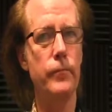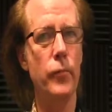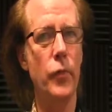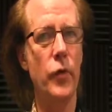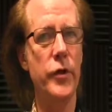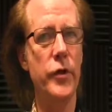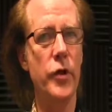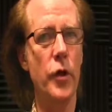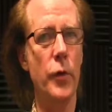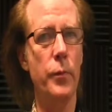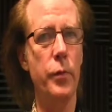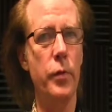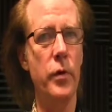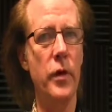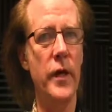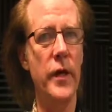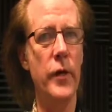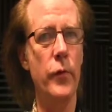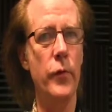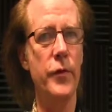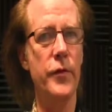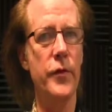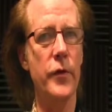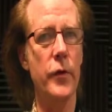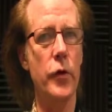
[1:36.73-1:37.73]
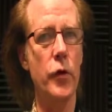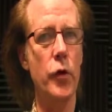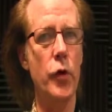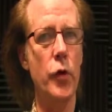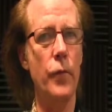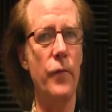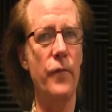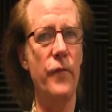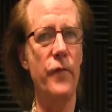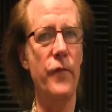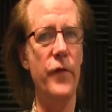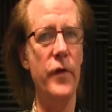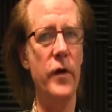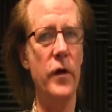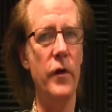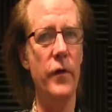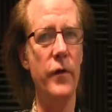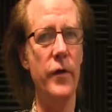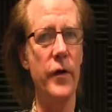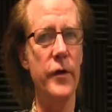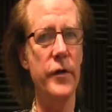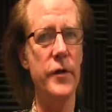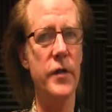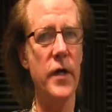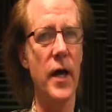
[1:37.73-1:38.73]
when you're playing with a group, feel
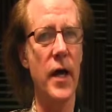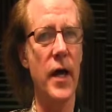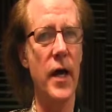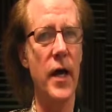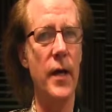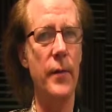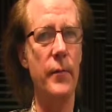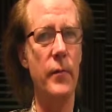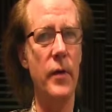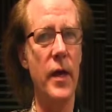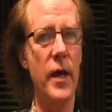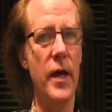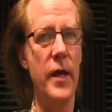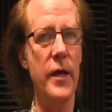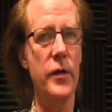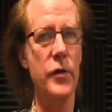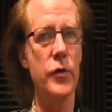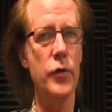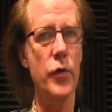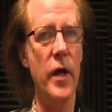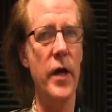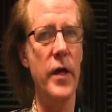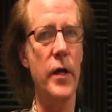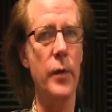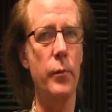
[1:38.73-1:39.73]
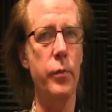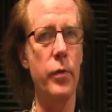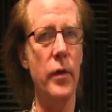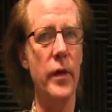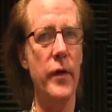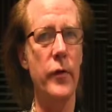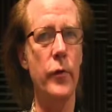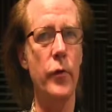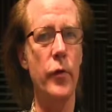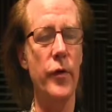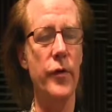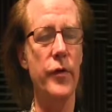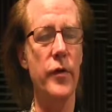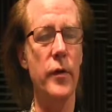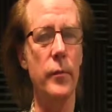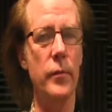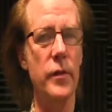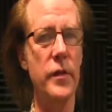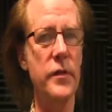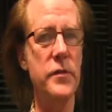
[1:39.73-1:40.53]
their time and try to blend with them.